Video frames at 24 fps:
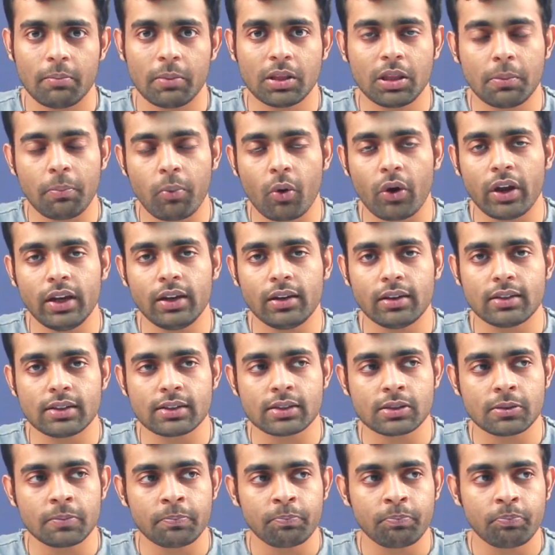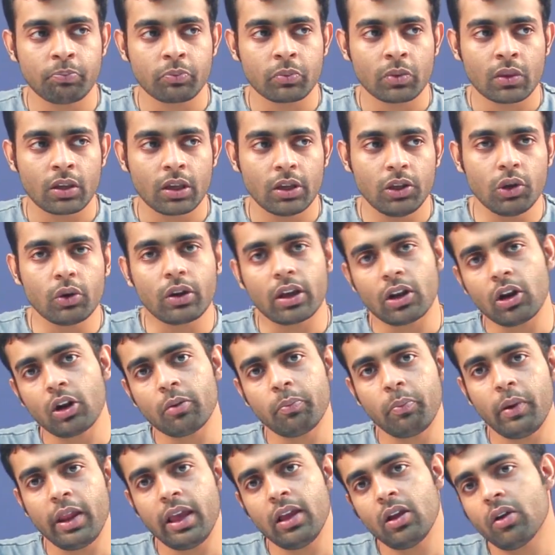But the point is, you
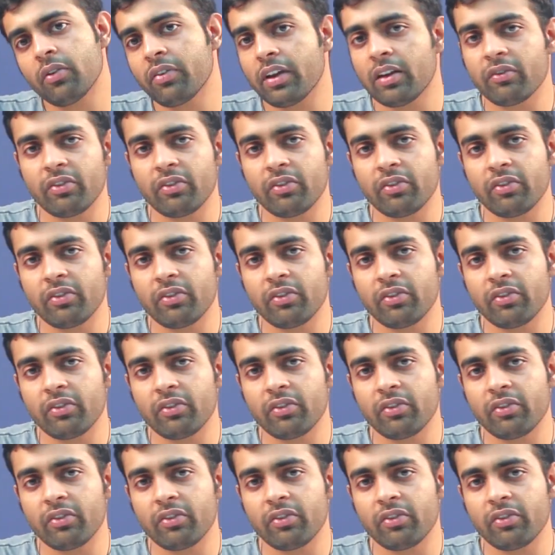cannot play your